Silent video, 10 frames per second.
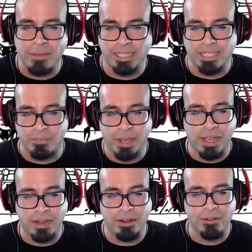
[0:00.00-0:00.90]
a messed up
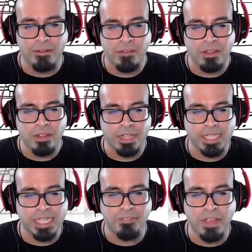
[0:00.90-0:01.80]
head.
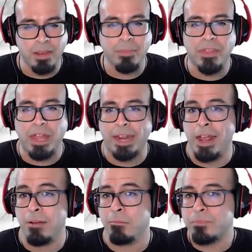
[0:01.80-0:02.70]
Let's give him the thing
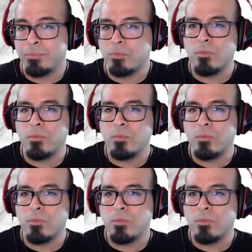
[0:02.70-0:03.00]
now.